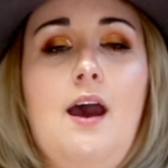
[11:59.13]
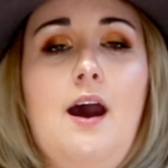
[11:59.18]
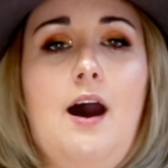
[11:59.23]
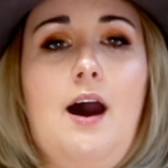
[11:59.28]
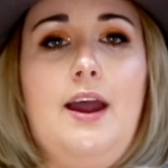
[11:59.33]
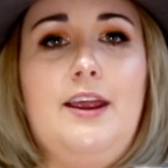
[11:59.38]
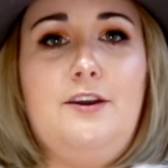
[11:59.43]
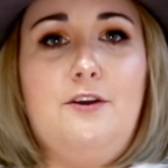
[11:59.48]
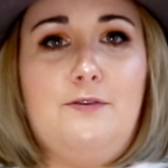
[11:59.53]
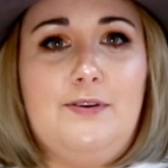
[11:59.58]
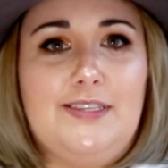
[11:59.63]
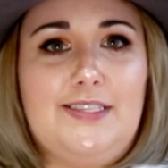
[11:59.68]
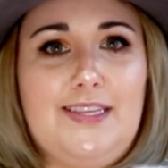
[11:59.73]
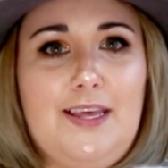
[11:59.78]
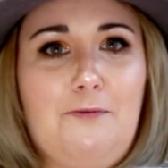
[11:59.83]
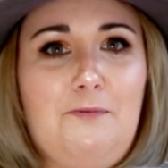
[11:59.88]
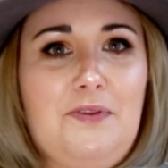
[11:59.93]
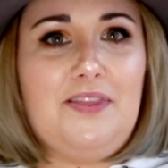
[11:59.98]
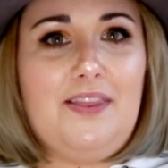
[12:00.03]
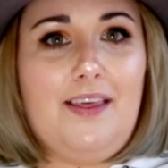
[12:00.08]
I noticed
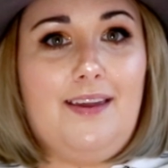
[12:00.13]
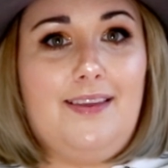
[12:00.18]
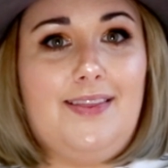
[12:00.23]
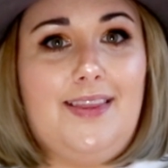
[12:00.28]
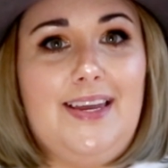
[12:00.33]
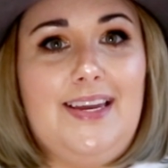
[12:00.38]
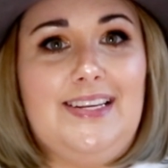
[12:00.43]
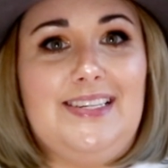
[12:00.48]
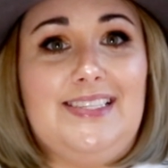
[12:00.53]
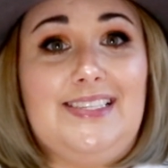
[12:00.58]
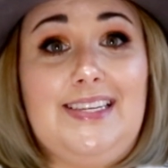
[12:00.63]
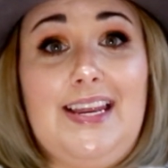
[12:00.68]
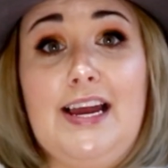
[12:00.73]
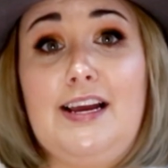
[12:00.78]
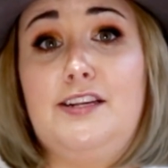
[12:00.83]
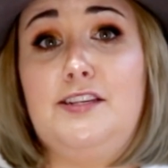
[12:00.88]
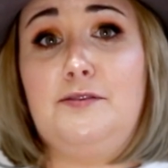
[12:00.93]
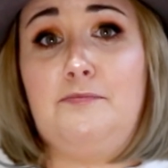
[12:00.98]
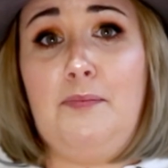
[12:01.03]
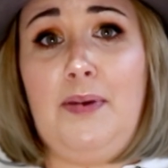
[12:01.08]
that like the
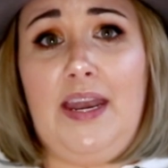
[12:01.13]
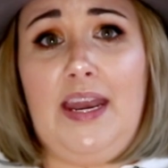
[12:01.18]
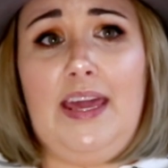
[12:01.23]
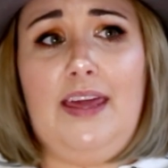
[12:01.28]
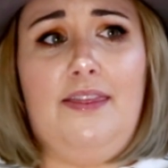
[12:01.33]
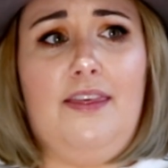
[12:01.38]
Instax Mini,